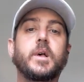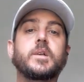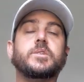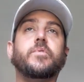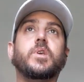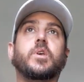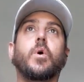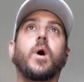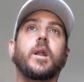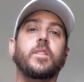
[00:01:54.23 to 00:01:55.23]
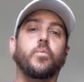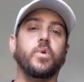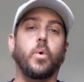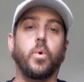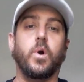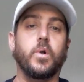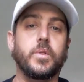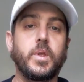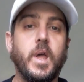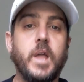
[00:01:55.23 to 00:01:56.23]
So if you go out in the real world
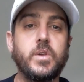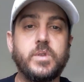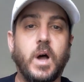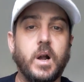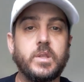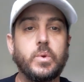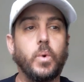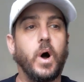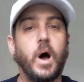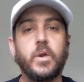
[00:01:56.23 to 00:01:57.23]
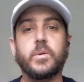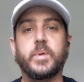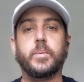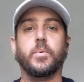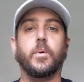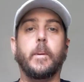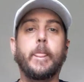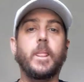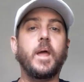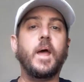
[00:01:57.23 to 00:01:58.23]
and you talk to 100 people,
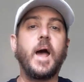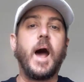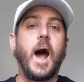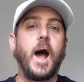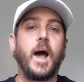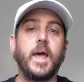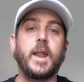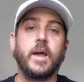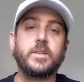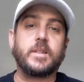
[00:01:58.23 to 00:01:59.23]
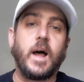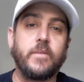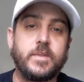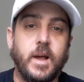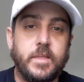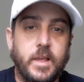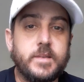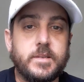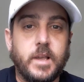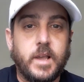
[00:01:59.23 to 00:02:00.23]
and I've done
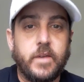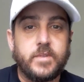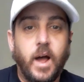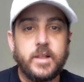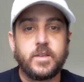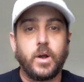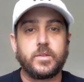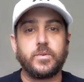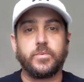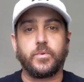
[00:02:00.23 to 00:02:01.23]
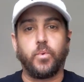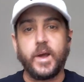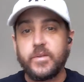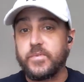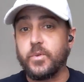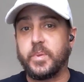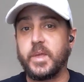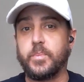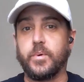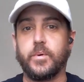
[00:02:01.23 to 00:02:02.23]
this, like I talked to quite a few
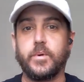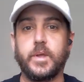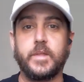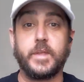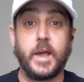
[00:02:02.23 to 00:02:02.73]
people in the